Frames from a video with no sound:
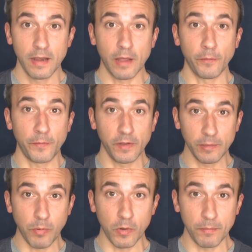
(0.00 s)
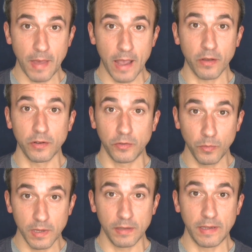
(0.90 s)
Now, the Phillies bought him back on a
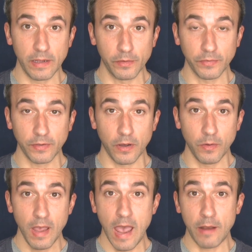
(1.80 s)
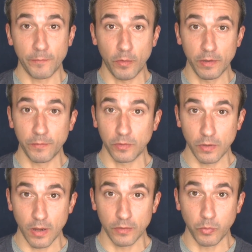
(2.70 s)
2-year deal, and if only for
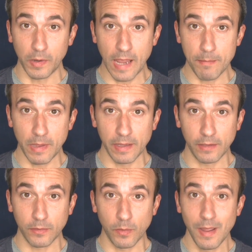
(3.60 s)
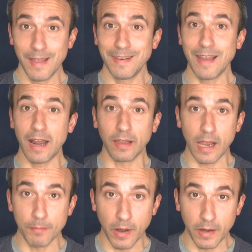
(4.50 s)
$28 million. So not a
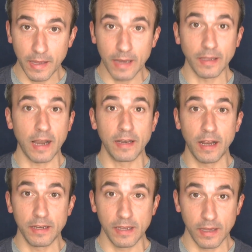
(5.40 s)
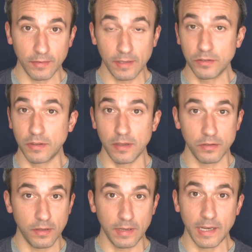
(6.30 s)
lot of money and a lot of 90 years. And
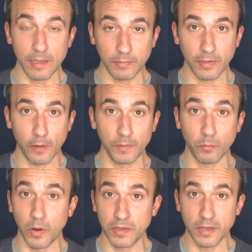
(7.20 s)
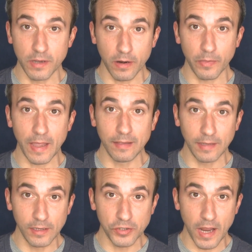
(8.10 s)
Didi himself is 1 year younger than
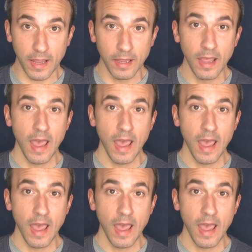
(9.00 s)
DJ.